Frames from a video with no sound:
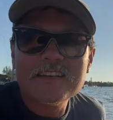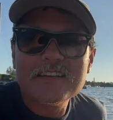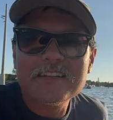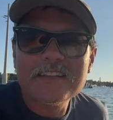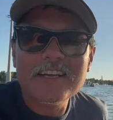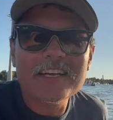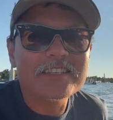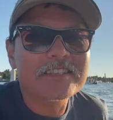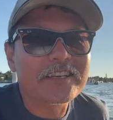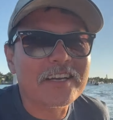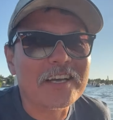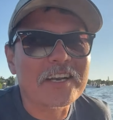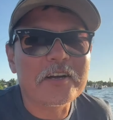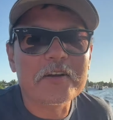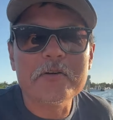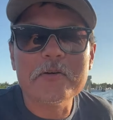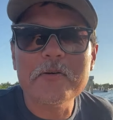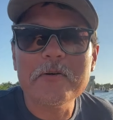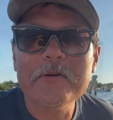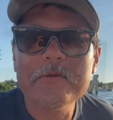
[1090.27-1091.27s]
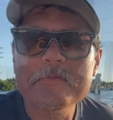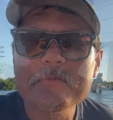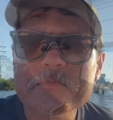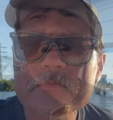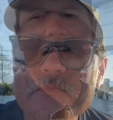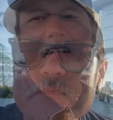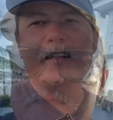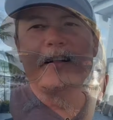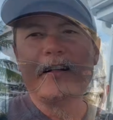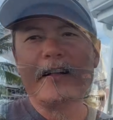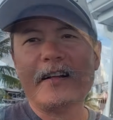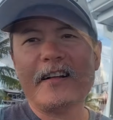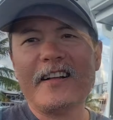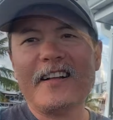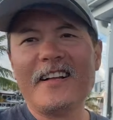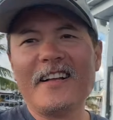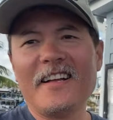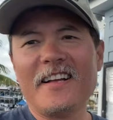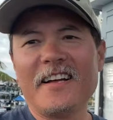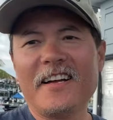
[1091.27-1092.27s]
That's kind of cool.
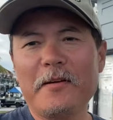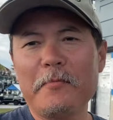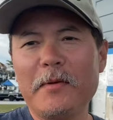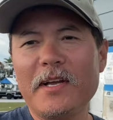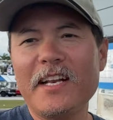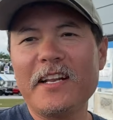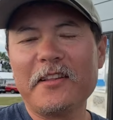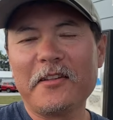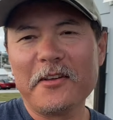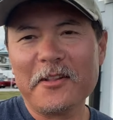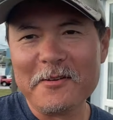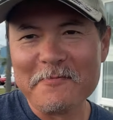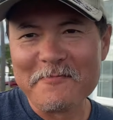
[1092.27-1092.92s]
I made it to the